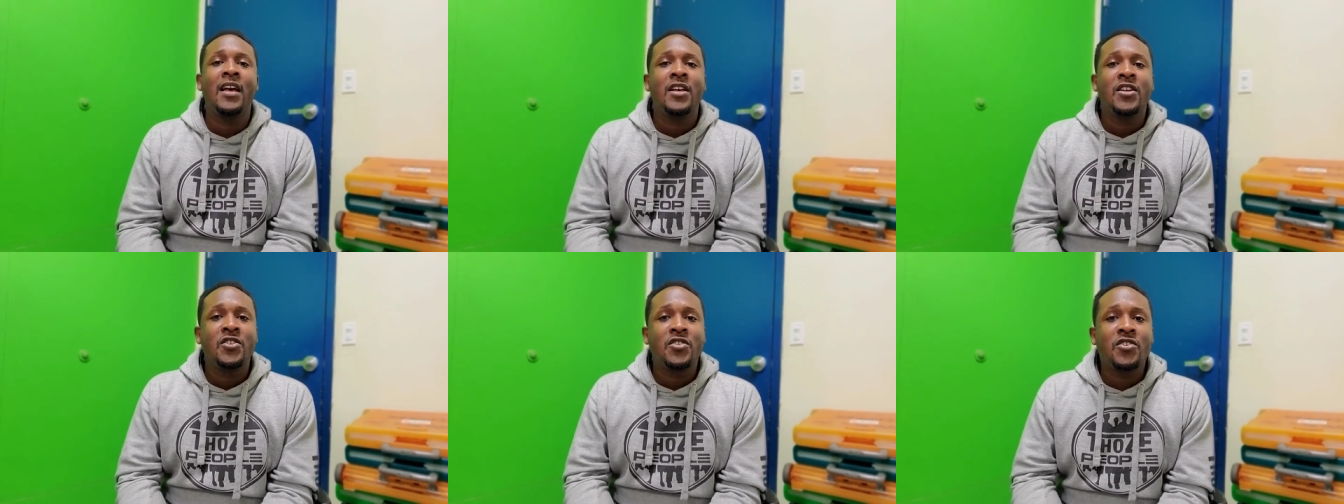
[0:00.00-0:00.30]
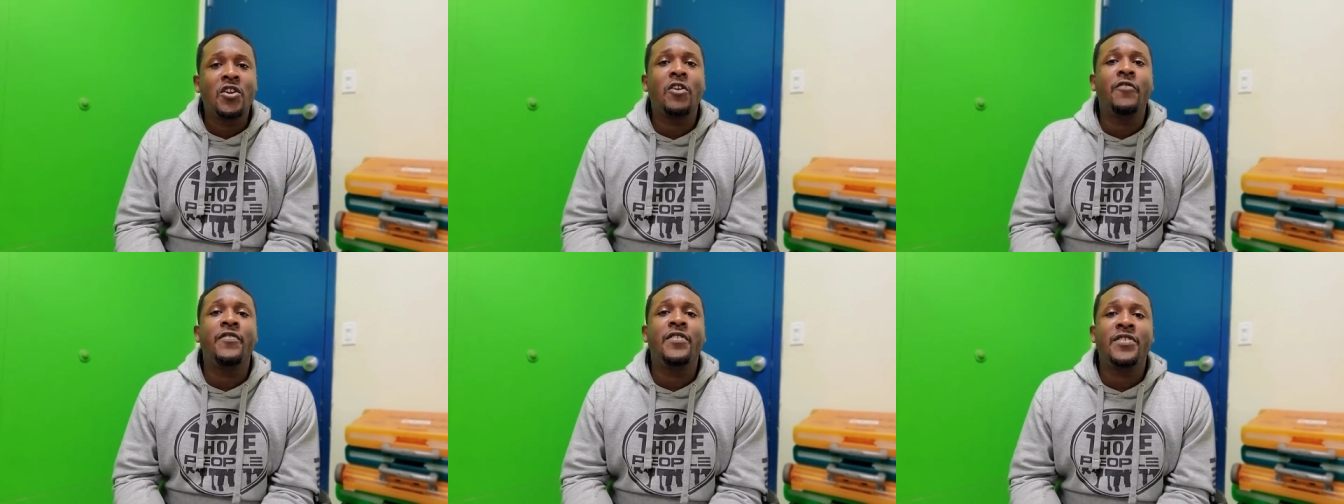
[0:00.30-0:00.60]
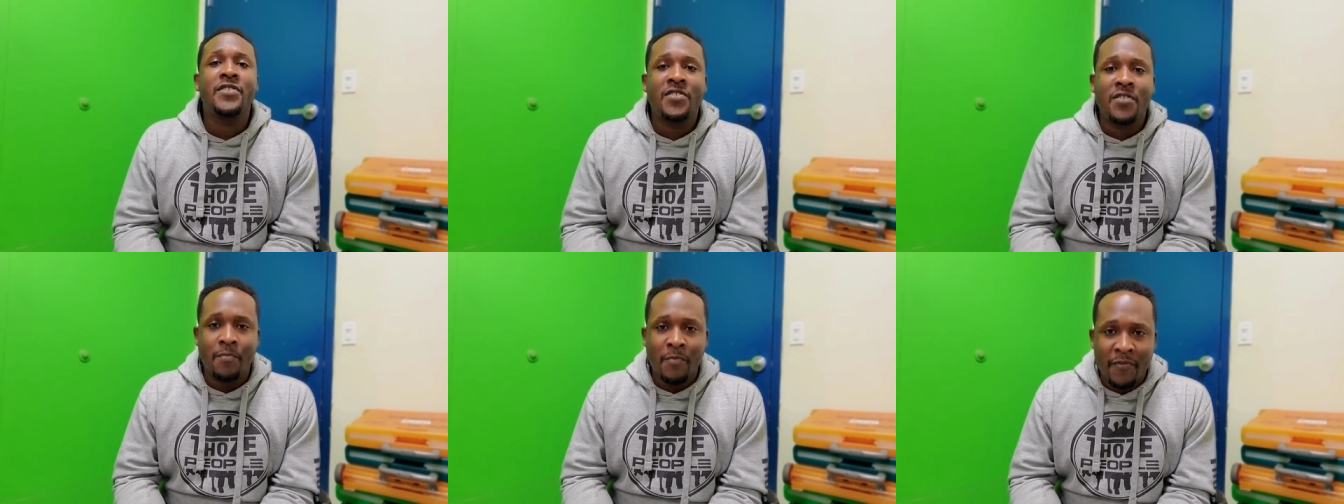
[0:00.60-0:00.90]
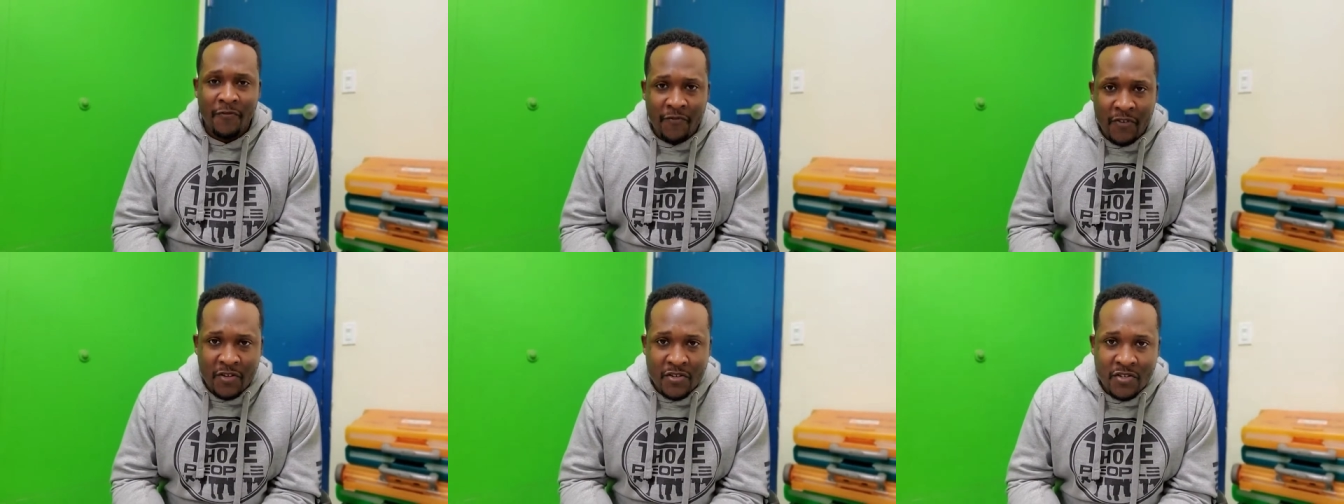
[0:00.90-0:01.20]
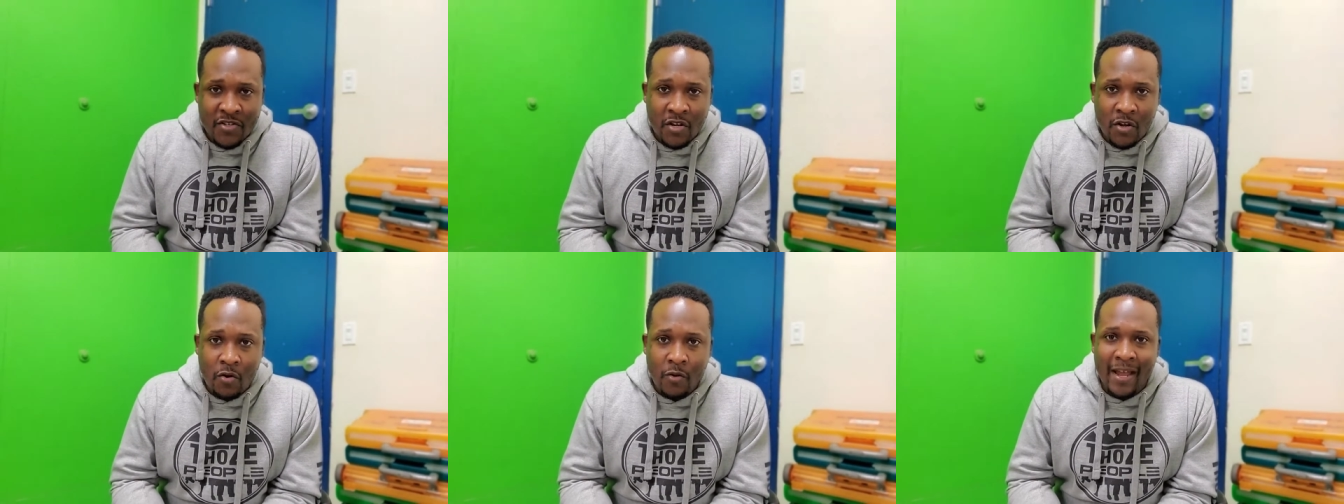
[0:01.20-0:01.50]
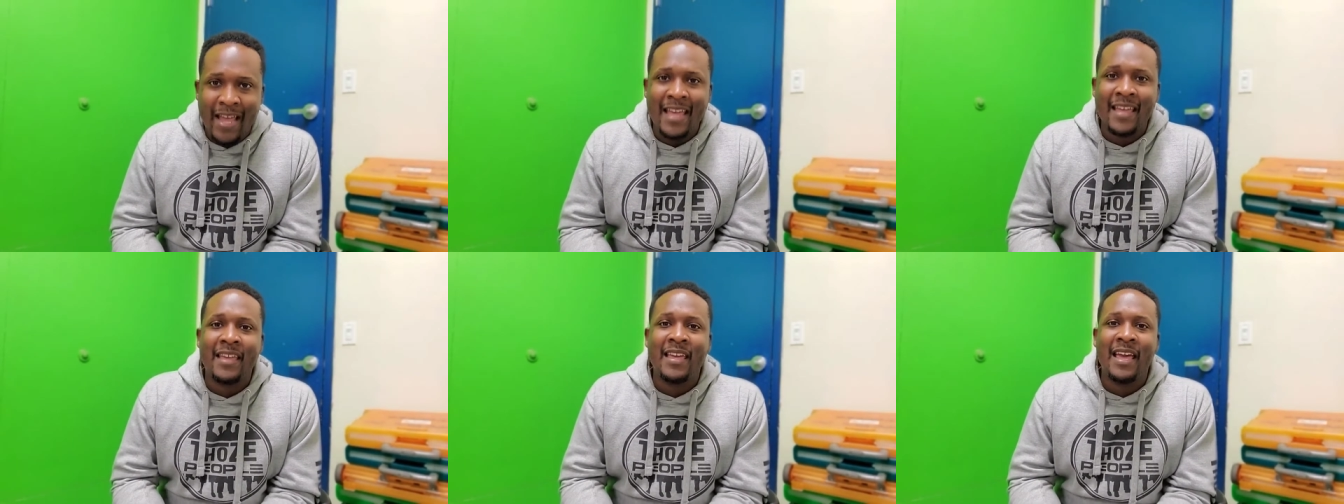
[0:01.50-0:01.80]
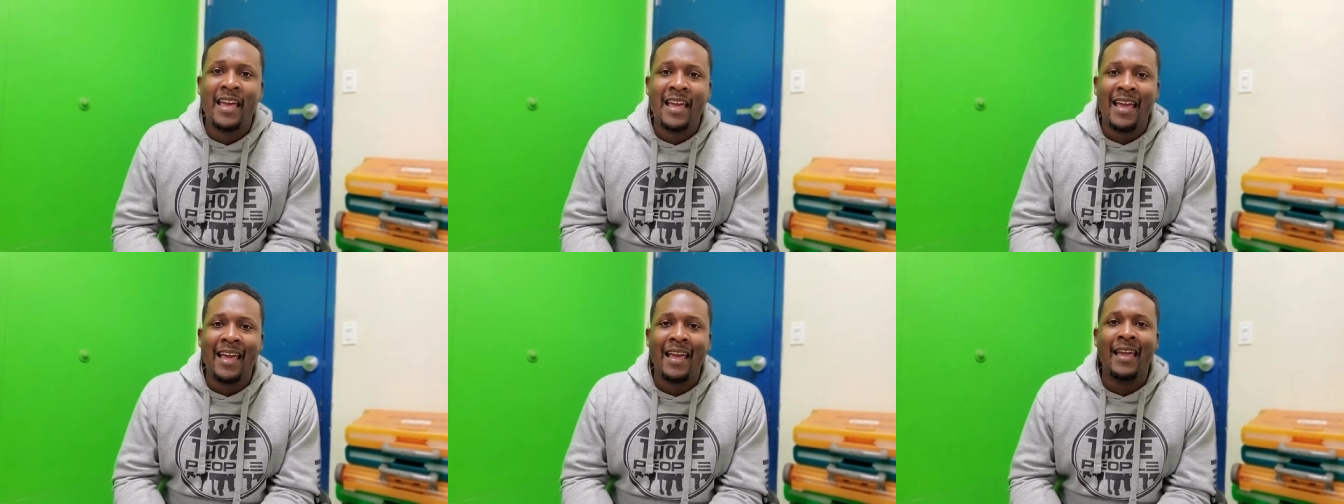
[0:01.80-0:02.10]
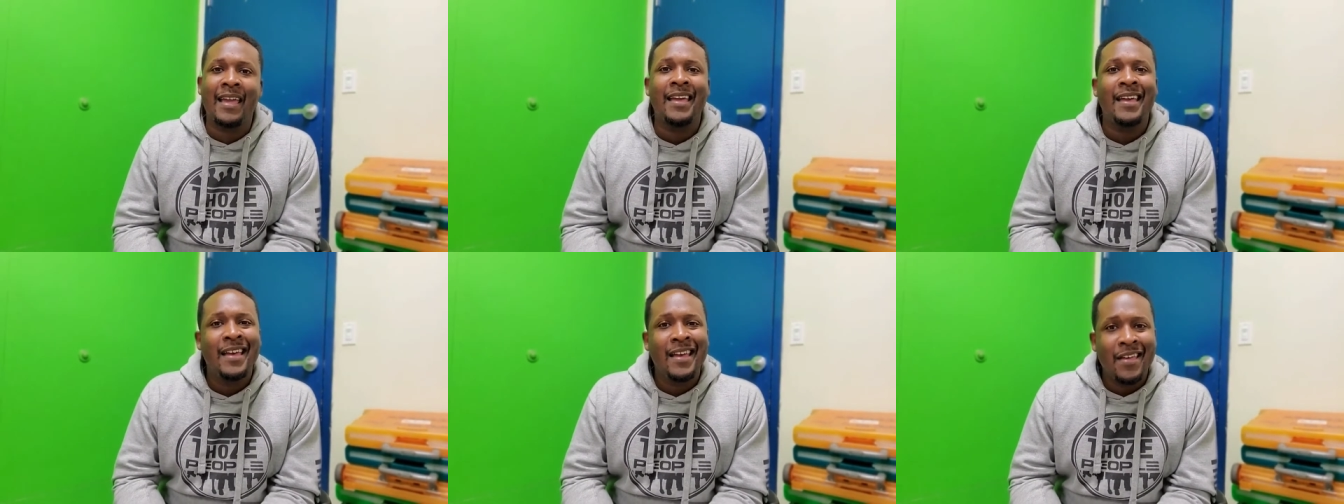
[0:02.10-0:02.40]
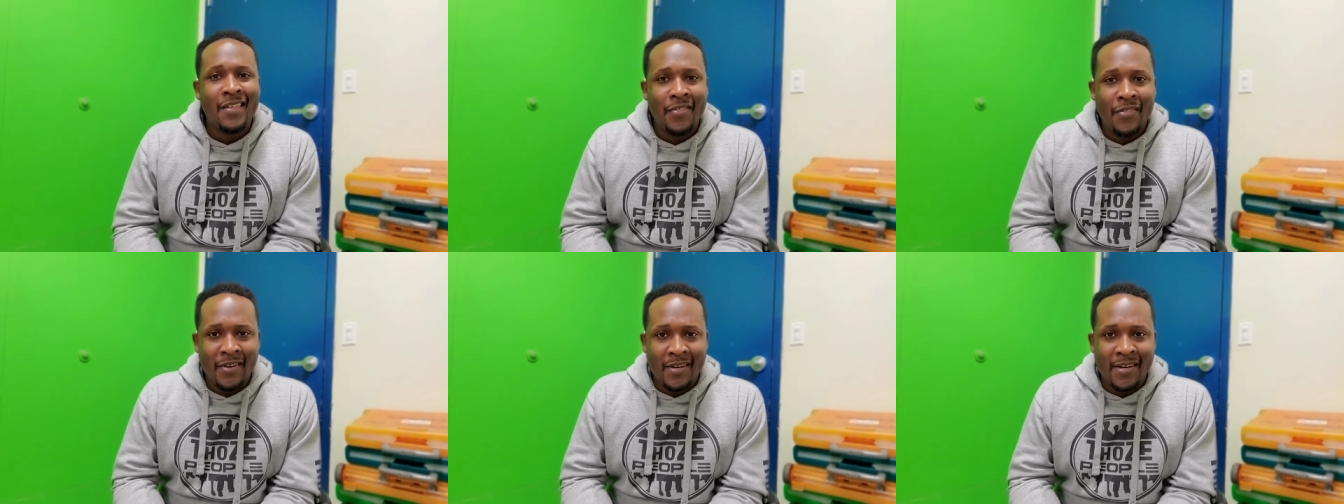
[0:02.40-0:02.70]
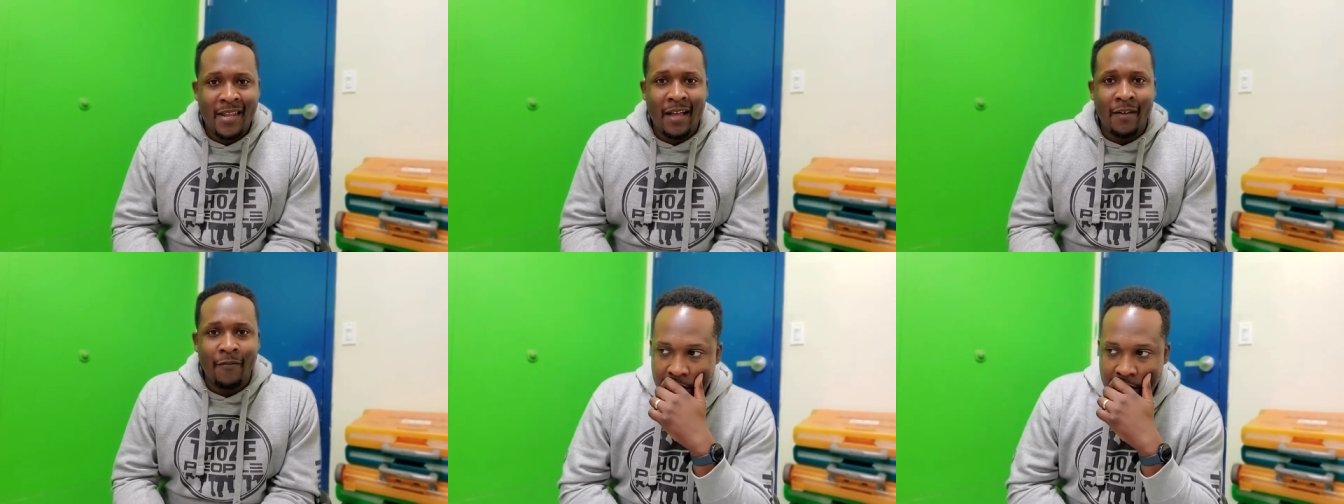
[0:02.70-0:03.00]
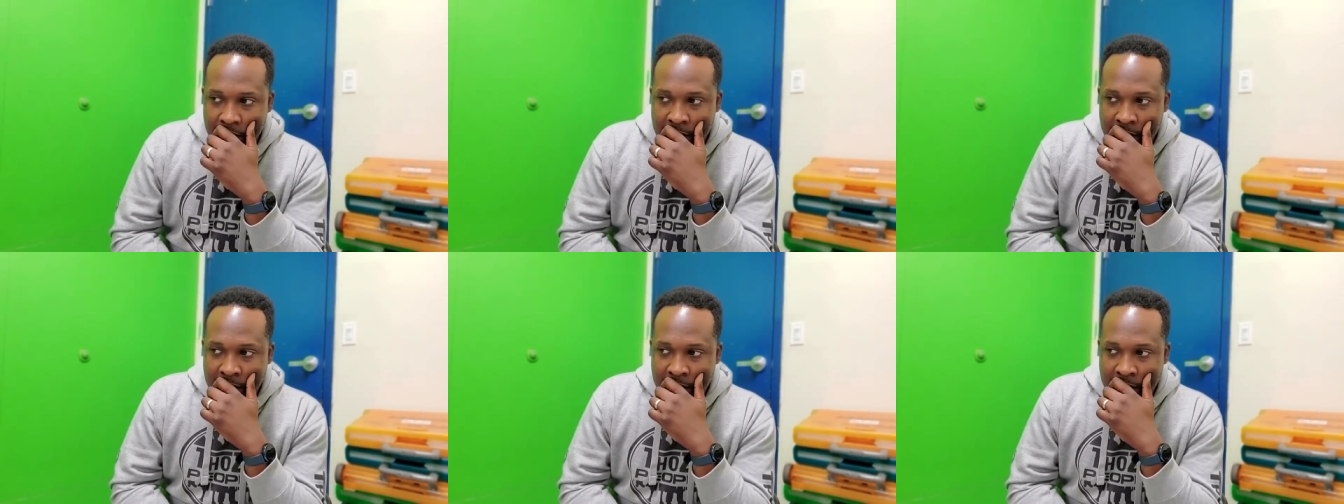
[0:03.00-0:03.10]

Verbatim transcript: servant to Mephisto, aka the devil.